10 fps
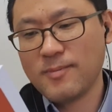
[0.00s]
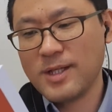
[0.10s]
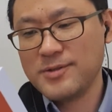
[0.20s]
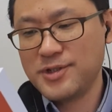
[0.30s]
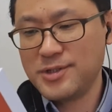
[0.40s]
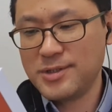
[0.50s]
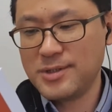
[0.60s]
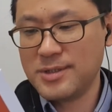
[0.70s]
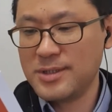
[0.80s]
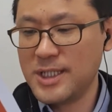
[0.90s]
she'd
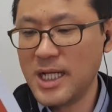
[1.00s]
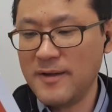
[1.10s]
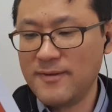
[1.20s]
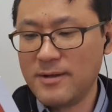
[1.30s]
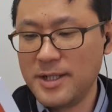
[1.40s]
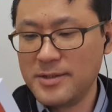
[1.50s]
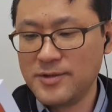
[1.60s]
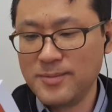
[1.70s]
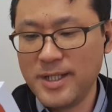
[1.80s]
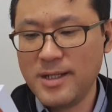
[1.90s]
deliver it
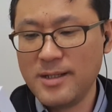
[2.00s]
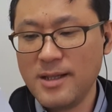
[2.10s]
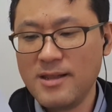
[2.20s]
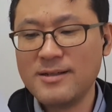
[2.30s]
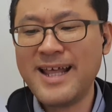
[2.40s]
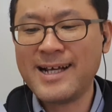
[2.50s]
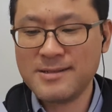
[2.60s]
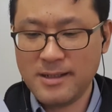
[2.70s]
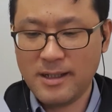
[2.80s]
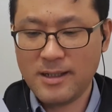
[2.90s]
to me the
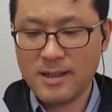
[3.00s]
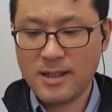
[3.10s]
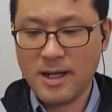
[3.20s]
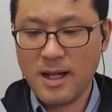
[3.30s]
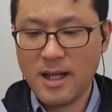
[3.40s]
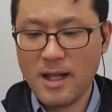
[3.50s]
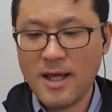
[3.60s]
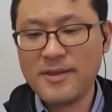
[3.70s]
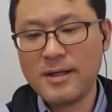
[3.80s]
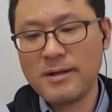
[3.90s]
next day
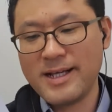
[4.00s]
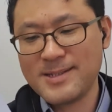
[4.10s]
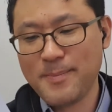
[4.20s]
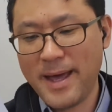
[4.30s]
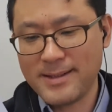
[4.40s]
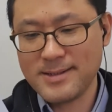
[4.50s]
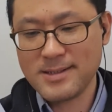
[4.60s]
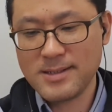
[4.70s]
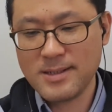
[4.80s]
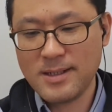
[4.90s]
at their
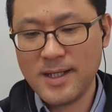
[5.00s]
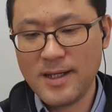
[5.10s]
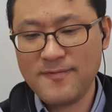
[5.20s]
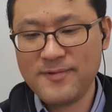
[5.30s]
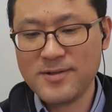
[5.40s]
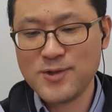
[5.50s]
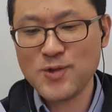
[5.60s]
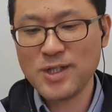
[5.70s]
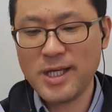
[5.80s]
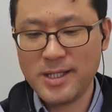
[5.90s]
expense if the
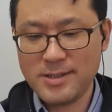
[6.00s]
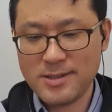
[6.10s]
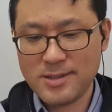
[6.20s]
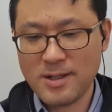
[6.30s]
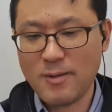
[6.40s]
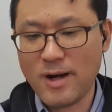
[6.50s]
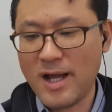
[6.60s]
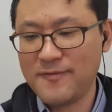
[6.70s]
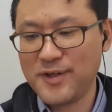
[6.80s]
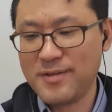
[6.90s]
suitcase
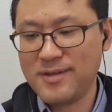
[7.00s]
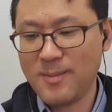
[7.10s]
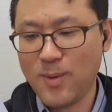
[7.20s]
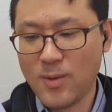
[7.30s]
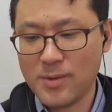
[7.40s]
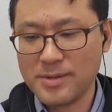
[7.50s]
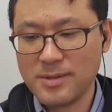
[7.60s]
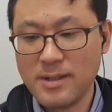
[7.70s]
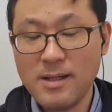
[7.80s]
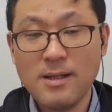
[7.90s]
arrived at the airport.
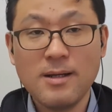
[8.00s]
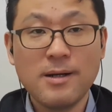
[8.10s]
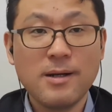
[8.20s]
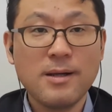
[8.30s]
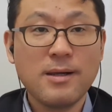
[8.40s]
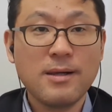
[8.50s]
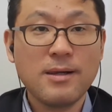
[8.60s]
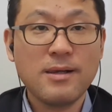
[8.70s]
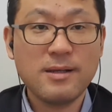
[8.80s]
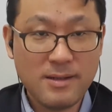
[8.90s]

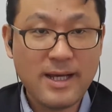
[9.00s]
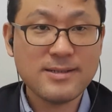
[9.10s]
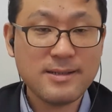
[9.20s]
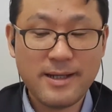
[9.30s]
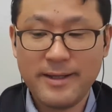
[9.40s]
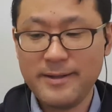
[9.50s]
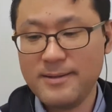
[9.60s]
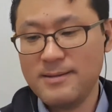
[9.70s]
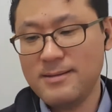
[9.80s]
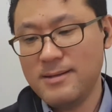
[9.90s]
The next day,
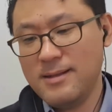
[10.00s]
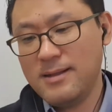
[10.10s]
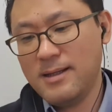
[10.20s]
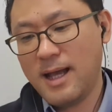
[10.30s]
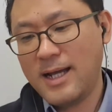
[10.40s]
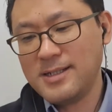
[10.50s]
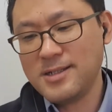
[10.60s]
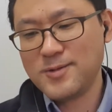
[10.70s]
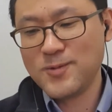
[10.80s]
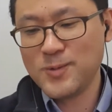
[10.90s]
I
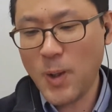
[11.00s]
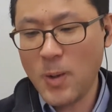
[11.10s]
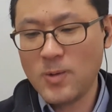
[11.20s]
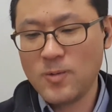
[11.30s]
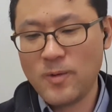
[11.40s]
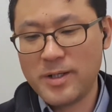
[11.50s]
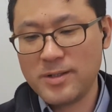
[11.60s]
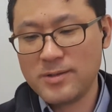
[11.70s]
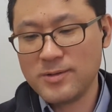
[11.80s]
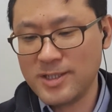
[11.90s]
didn't know
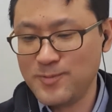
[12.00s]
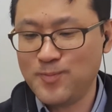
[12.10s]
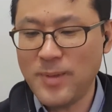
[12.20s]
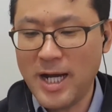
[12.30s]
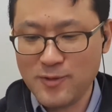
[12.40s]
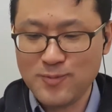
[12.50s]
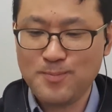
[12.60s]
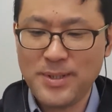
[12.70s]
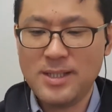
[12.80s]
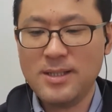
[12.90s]
where I would
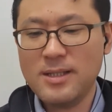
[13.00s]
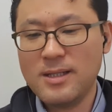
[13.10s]
be.